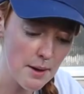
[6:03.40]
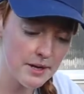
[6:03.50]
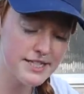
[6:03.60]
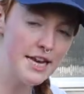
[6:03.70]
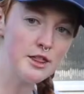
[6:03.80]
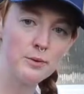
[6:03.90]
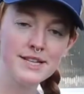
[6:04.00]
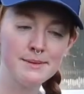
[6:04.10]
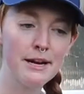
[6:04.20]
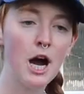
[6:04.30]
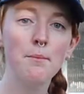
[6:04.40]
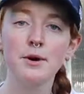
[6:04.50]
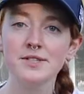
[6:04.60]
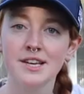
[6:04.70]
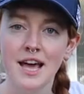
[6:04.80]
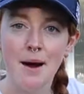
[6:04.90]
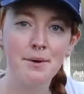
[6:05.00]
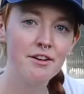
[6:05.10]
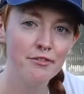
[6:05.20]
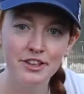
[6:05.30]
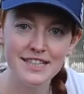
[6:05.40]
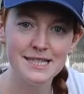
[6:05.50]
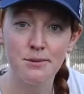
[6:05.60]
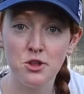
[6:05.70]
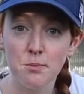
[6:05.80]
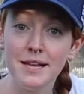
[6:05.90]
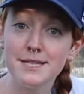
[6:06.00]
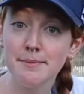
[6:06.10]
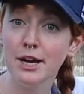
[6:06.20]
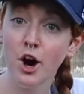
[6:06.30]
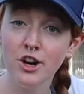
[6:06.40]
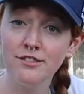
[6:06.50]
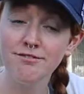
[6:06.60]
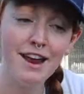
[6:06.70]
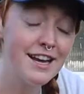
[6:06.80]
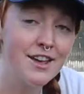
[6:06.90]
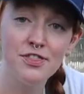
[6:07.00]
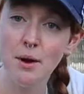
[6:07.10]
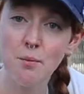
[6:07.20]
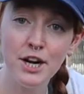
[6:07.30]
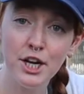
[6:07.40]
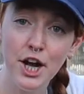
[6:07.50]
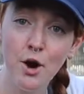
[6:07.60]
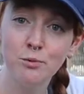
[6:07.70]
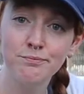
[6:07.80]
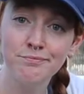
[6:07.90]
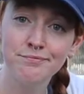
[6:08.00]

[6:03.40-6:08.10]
I'm gonna take the rest of my compost, I'm gonna fill in some other beds in my garden and get them ready to go.